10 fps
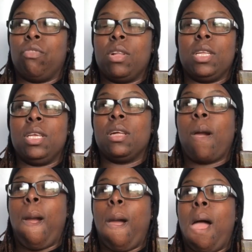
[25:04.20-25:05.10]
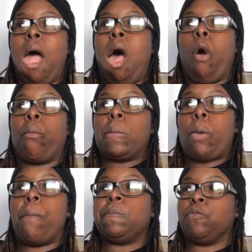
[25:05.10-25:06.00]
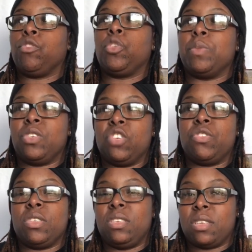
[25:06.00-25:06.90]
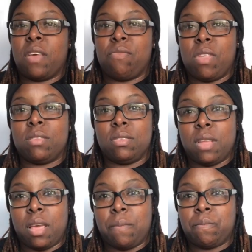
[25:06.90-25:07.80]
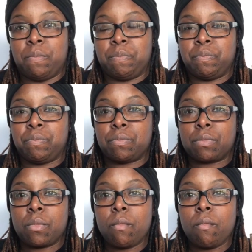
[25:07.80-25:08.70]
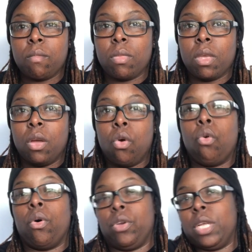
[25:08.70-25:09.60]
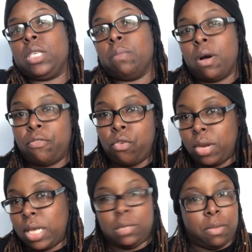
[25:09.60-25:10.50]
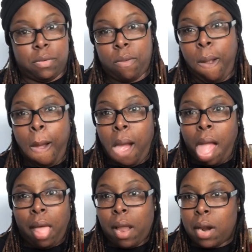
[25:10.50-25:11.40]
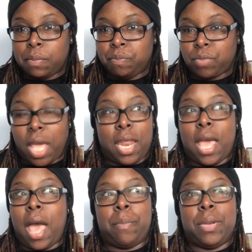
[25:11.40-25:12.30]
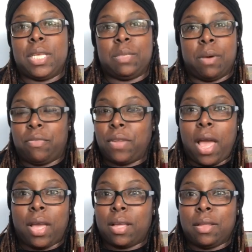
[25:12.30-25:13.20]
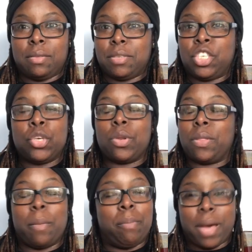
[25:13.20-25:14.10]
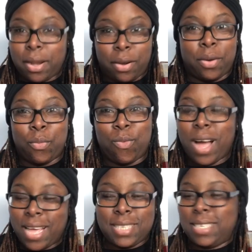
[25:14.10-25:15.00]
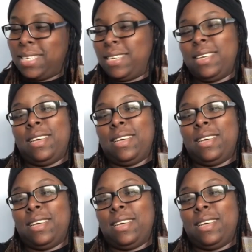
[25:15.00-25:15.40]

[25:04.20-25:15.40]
really specifically said this date or this month or next month. And it happened this month. Like, Sooner the better. What?